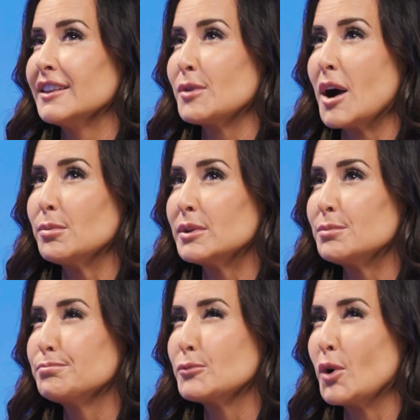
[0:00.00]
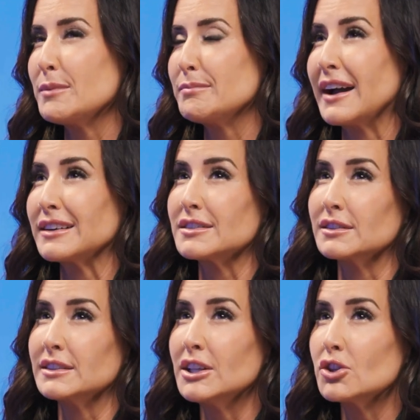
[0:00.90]
probably going back to
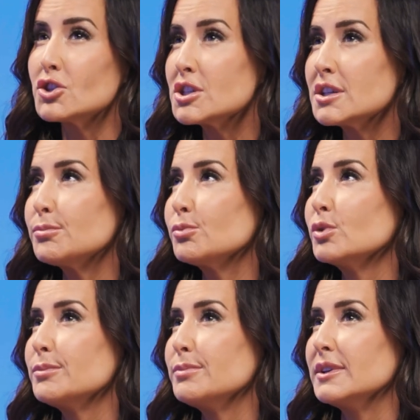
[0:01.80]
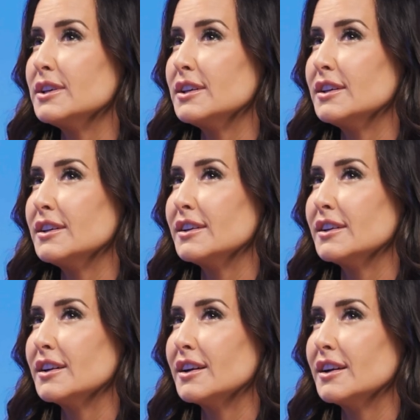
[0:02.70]
leadership would be
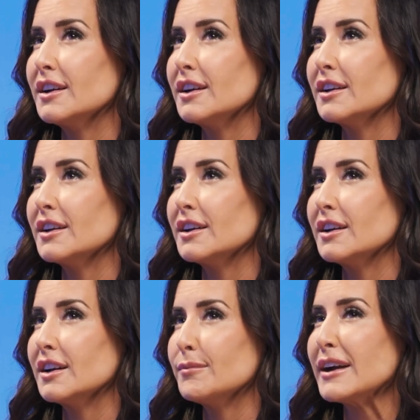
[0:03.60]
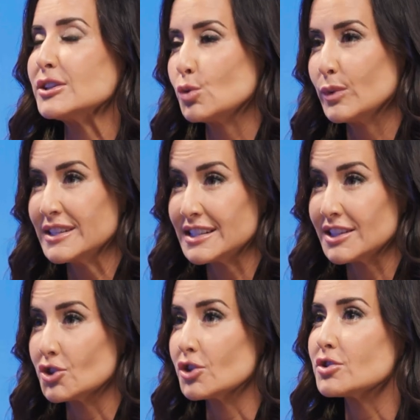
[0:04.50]
my twin
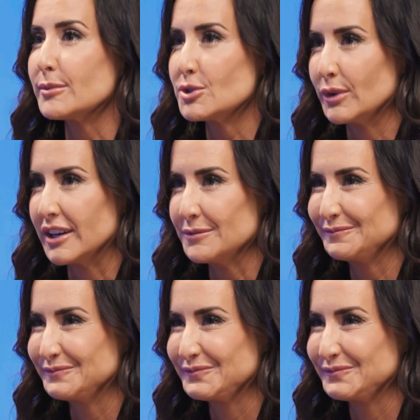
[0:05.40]
sister. So I'm a twin,